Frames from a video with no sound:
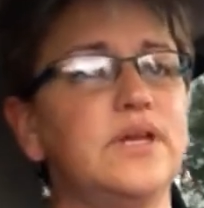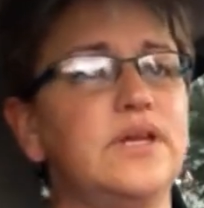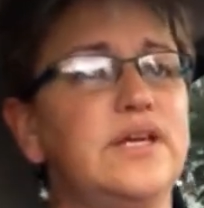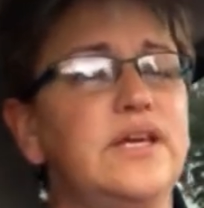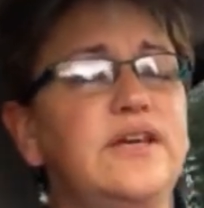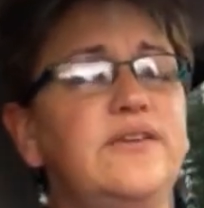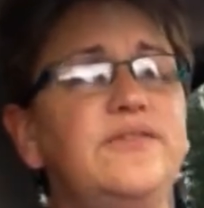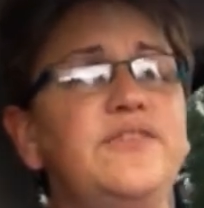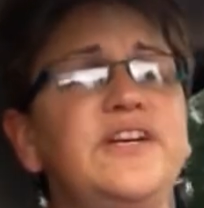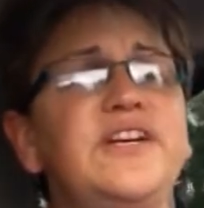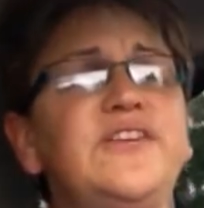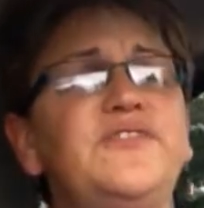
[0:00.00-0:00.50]

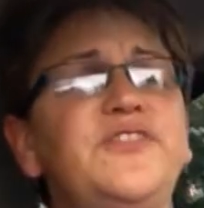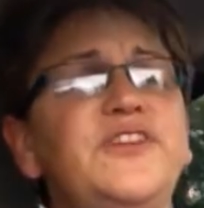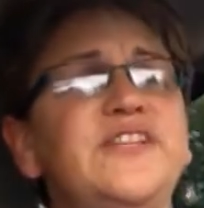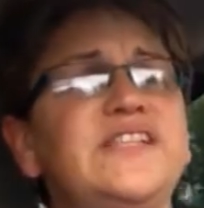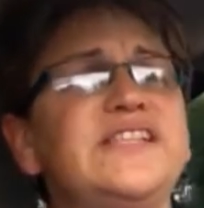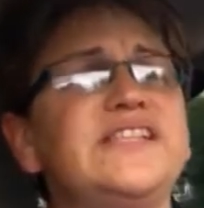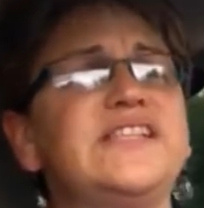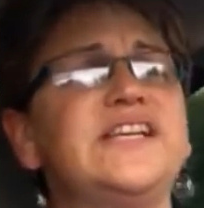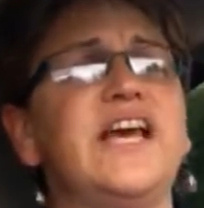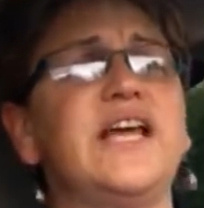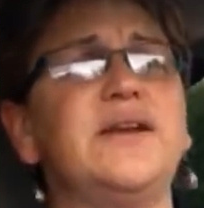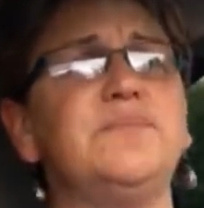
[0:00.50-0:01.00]
even if
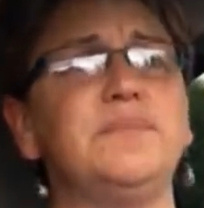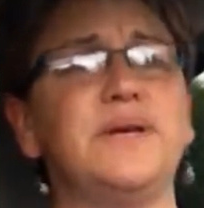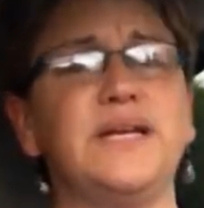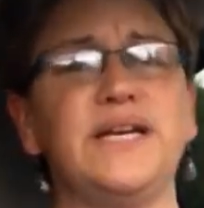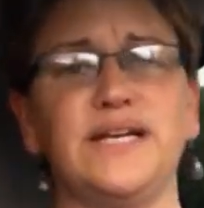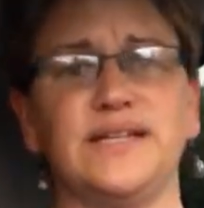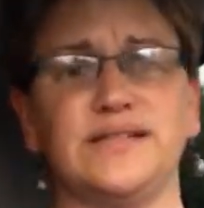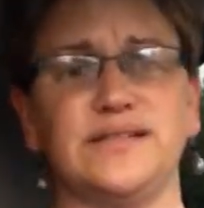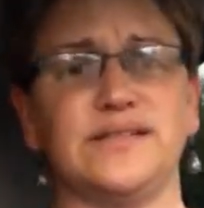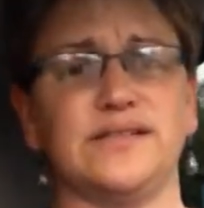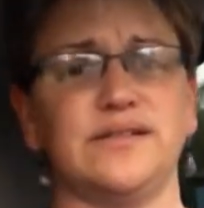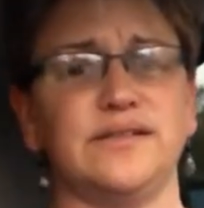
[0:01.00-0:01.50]
it's 10
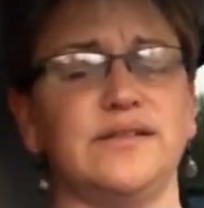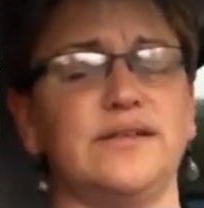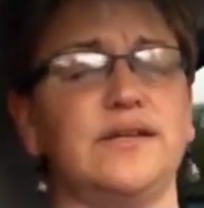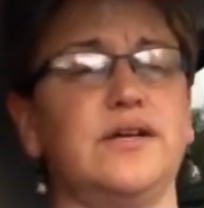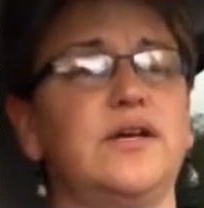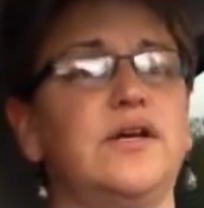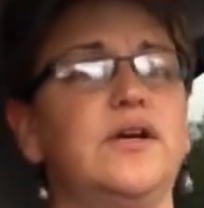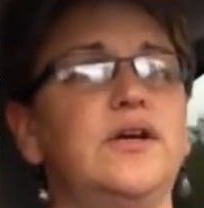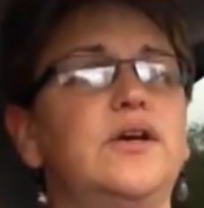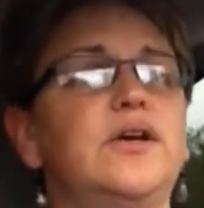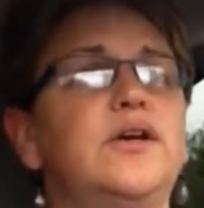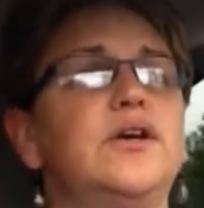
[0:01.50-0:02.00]
minutes,
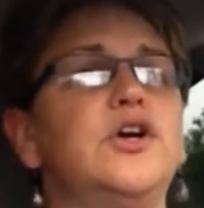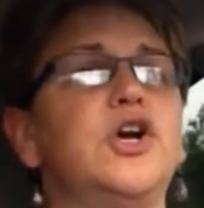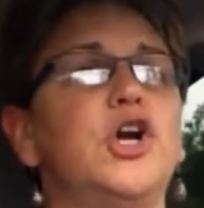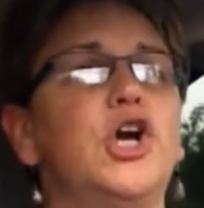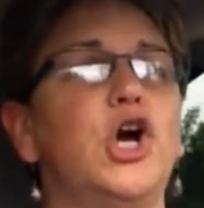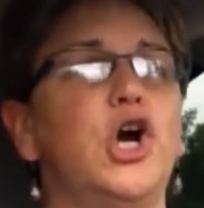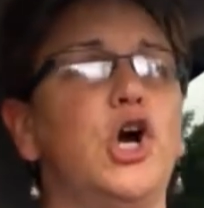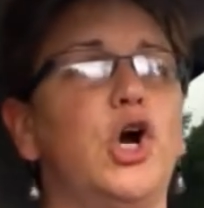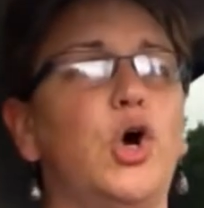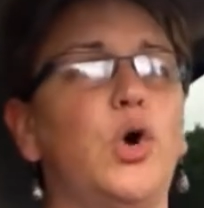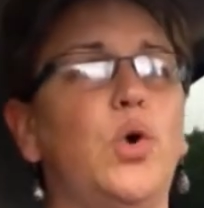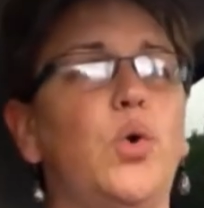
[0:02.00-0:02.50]

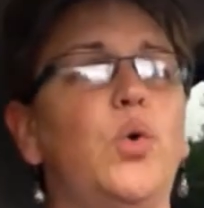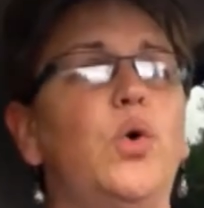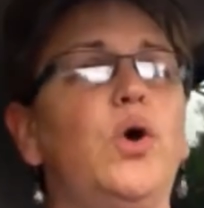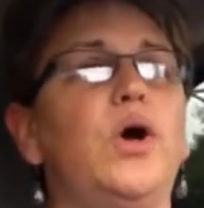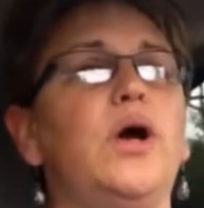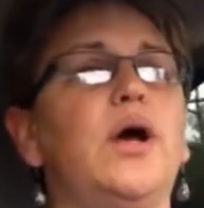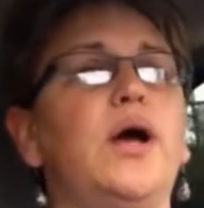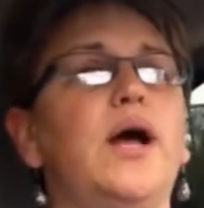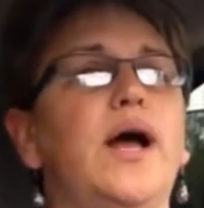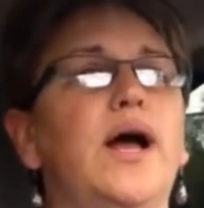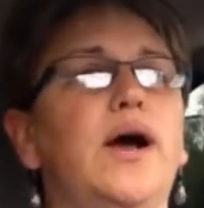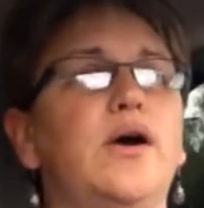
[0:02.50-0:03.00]
go
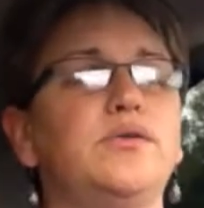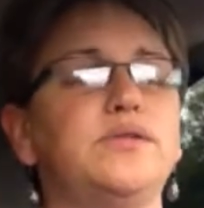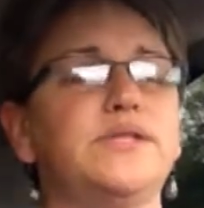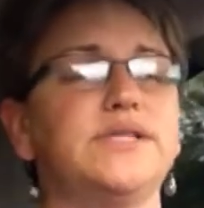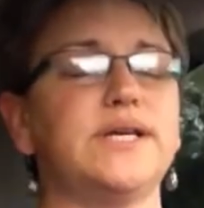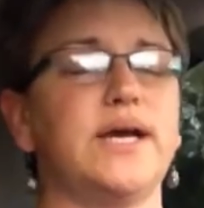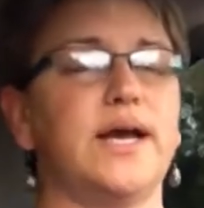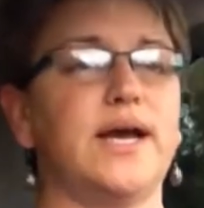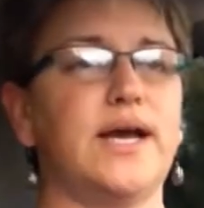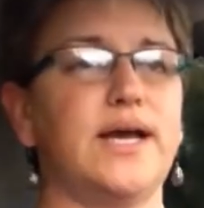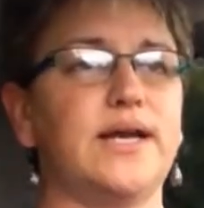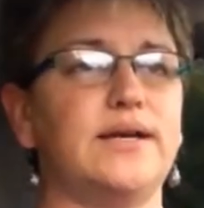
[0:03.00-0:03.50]

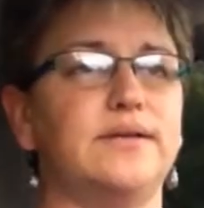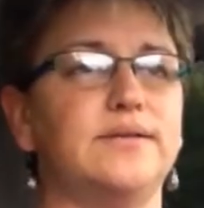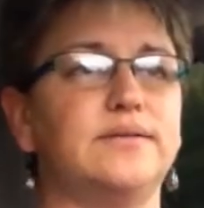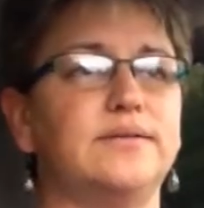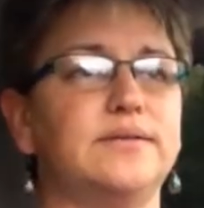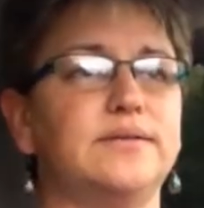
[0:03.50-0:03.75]
outside,